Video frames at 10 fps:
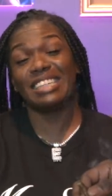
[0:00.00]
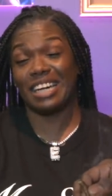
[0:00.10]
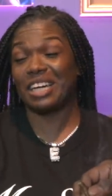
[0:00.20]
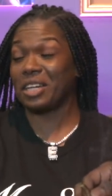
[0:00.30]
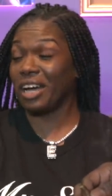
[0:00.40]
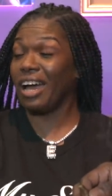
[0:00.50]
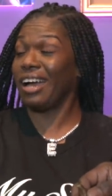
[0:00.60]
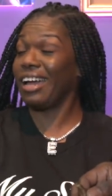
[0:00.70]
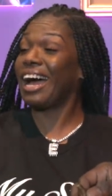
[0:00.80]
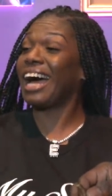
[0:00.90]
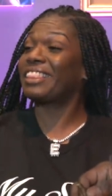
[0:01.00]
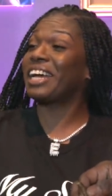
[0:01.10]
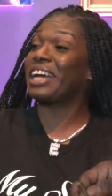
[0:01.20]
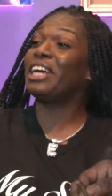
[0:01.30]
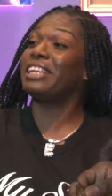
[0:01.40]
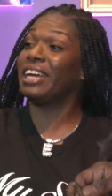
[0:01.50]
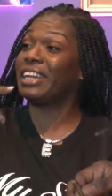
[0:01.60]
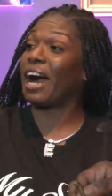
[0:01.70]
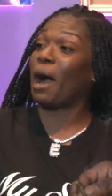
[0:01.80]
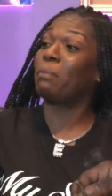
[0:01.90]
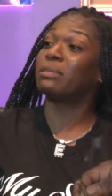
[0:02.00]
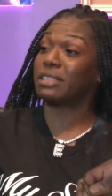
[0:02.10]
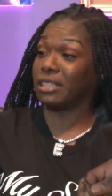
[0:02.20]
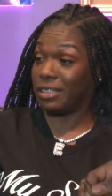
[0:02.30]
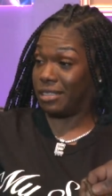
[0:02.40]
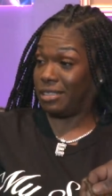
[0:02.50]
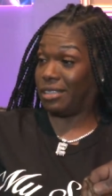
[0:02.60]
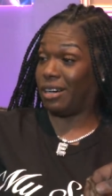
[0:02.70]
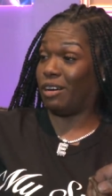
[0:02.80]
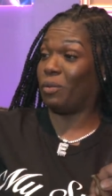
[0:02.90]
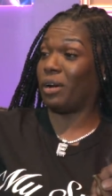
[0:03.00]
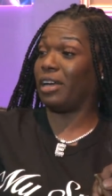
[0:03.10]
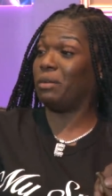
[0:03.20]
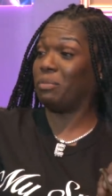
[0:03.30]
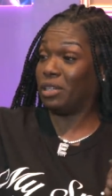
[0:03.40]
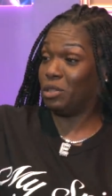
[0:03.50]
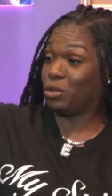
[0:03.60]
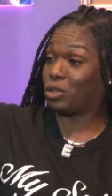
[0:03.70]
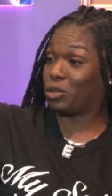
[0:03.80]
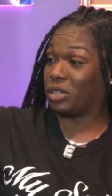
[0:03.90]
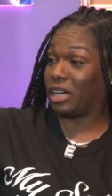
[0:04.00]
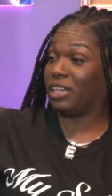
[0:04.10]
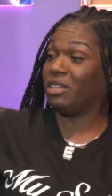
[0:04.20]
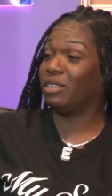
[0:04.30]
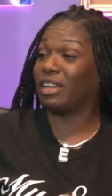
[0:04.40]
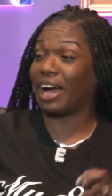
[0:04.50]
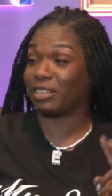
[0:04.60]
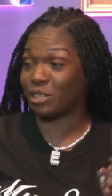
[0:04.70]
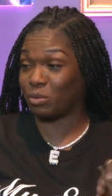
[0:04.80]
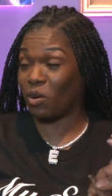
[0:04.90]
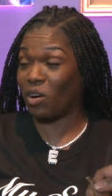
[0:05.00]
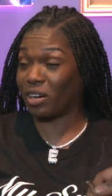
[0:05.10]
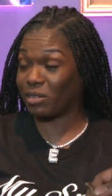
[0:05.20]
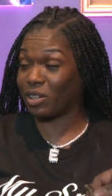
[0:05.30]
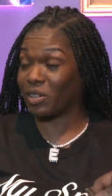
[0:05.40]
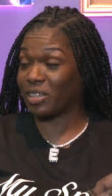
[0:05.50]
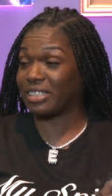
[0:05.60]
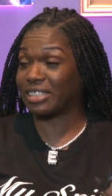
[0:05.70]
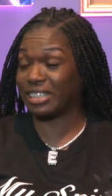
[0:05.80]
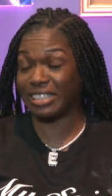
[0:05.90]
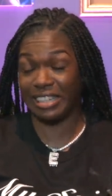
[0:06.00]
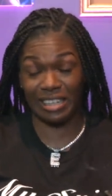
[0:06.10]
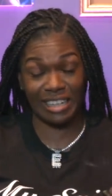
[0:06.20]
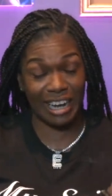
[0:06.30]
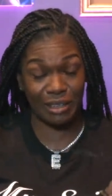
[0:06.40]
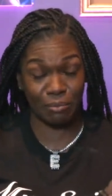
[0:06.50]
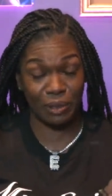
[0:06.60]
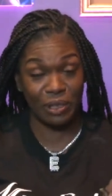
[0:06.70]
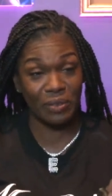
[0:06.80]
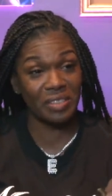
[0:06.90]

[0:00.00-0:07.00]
yeah, yeah. I think he did the opposite of what he been used to, cause he like smart girls and shit. Then he like the big ones.